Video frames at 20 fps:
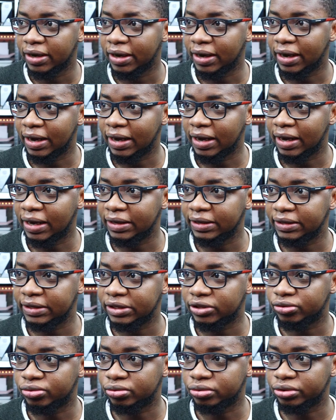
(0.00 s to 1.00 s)
and
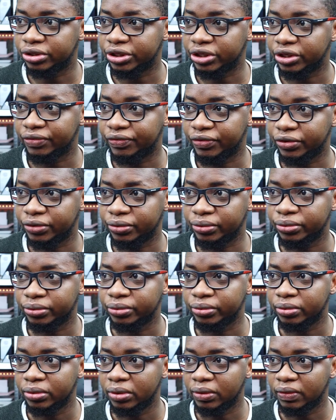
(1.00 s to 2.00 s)
it will give you
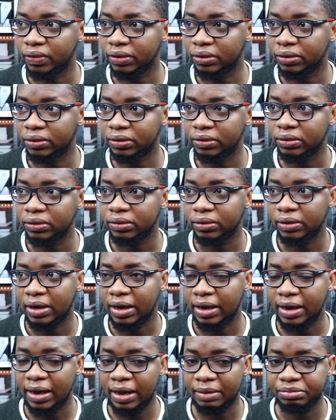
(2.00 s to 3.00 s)
the
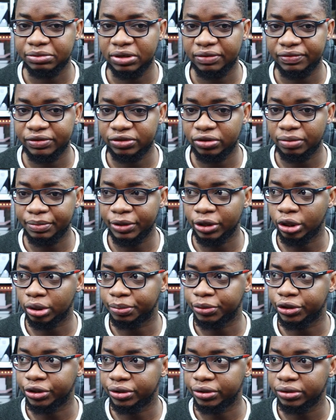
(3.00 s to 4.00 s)
app service domain
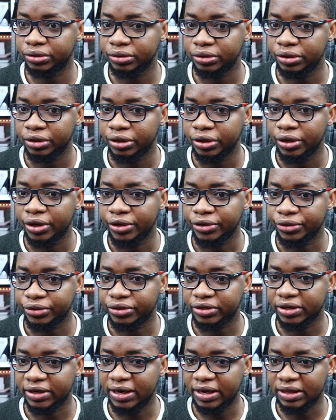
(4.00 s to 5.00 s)
option. You
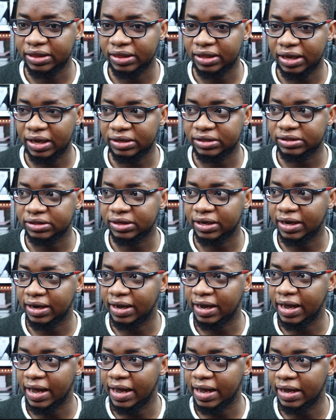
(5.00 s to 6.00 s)
select that
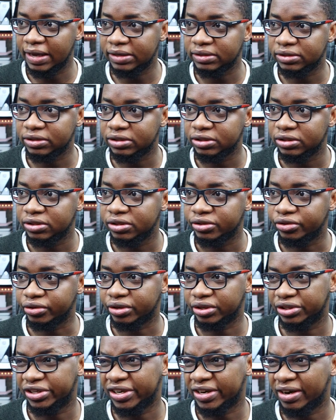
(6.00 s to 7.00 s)
and you
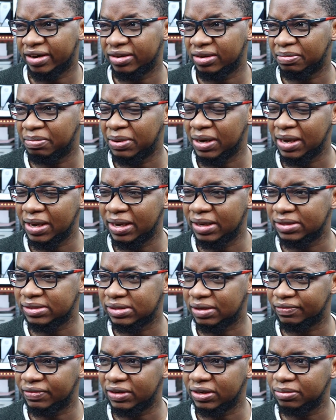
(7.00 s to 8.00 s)
can check out the plans
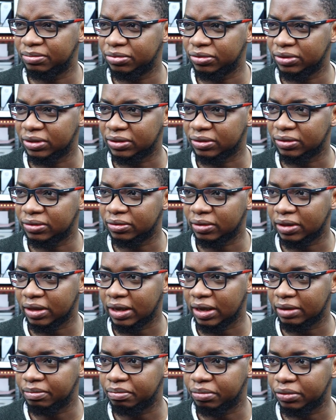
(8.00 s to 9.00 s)
available and all
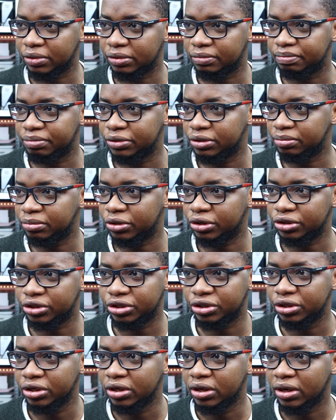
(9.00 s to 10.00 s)
that, but pretty
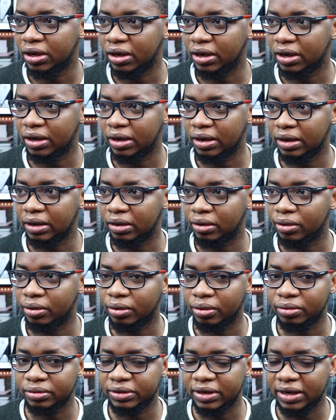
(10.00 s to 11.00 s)
much
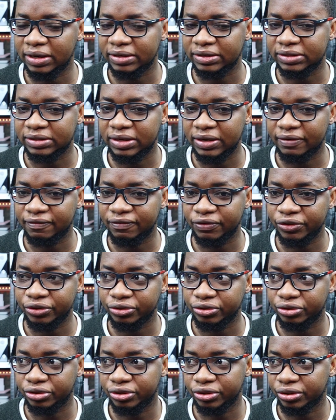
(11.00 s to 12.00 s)
all that is there for you
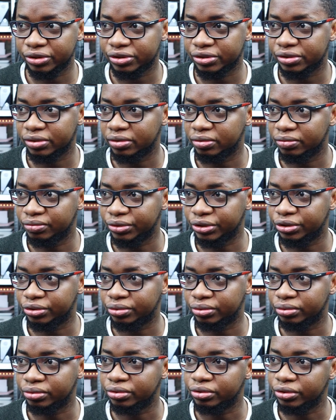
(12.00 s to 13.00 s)
to just read
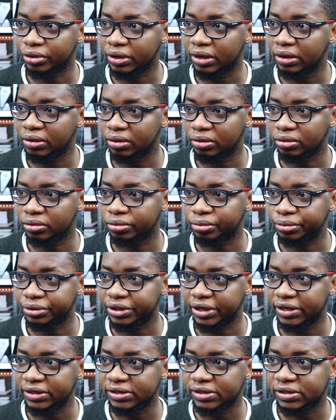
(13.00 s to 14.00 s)
through. You click on
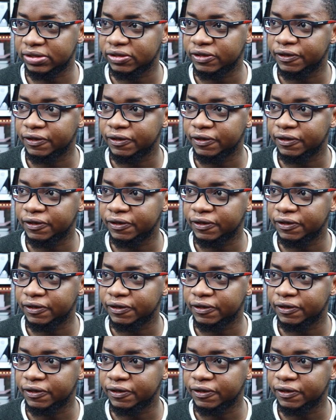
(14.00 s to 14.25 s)
create,